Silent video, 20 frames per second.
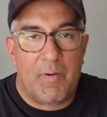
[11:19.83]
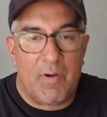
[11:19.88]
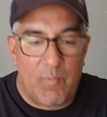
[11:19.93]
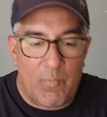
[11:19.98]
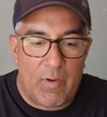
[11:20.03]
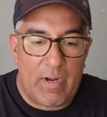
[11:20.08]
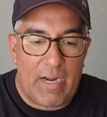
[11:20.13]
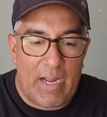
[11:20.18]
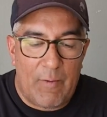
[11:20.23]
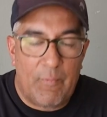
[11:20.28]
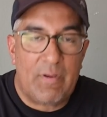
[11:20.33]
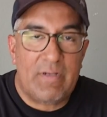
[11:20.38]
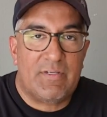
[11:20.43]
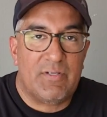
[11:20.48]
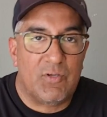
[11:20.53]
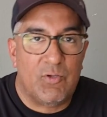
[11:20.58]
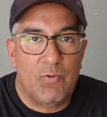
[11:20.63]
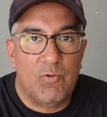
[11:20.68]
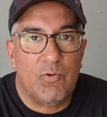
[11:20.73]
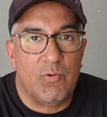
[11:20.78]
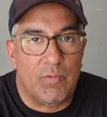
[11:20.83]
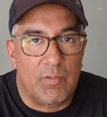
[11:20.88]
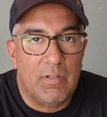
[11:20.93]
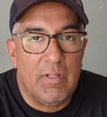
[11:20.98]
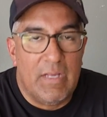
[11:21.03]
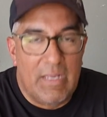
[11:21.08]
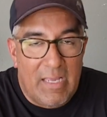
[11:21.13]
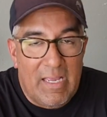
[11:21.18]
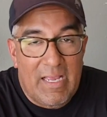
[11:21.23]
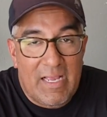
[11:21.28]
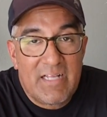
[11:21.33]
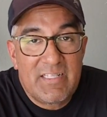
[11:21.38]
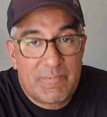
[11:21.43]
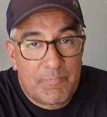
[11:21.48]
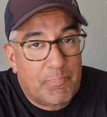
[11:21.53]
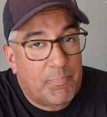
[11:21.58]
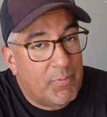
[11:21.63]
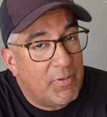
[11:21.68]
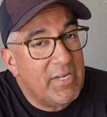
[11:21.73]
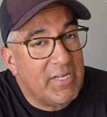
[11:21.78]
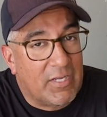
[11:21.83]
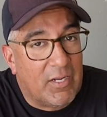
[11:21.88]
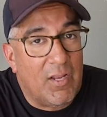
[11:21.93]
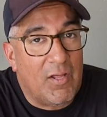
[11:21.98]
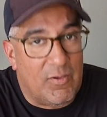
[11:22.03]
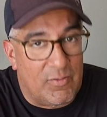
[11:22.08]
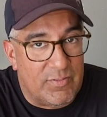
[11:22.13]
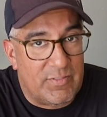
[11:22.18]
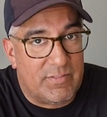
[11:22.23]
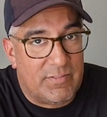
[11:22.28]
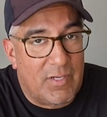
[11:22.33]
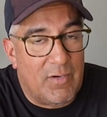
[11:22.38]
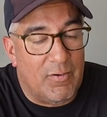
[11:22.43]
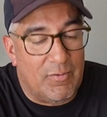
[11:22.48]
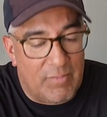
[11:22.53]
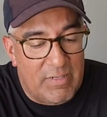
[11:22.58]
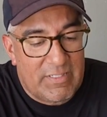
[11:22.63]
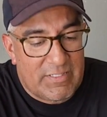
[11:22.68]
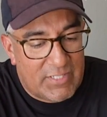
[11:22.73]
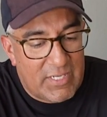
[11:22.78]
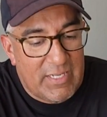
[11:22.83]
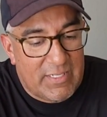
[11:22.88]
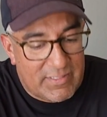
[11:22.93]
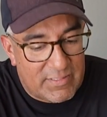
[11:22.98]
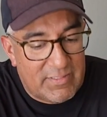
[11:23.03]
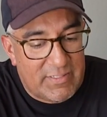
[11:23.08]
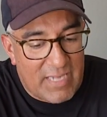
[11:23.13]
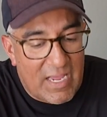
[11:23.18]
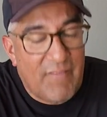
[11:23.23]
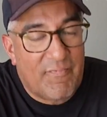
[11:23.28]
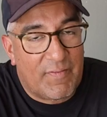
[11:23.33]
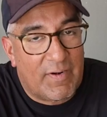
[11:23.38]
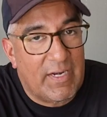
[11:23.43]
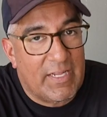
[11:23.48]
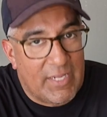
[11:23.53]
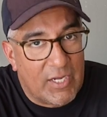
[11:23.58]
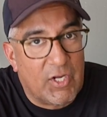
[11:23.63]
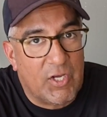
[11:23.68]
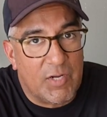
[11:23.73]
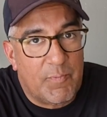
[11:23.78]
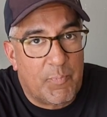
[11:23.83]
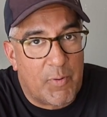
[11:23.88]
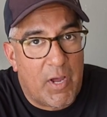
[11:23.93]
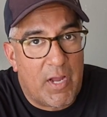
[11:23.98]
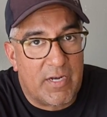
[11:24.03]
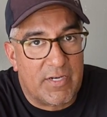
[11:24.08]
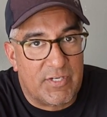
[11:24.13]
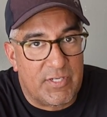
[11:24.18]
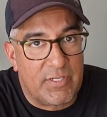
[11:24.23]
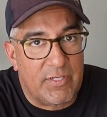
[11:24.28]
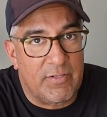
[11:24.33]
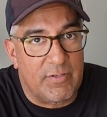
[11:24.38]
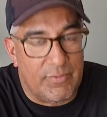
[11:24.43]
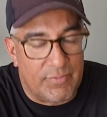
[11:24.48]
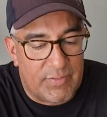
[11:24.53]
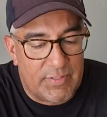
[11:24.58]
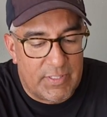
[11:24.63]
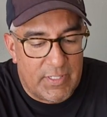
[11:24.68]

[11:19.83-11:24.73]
And when I went to Google, it's pretty close. So it's definitely a good product to use.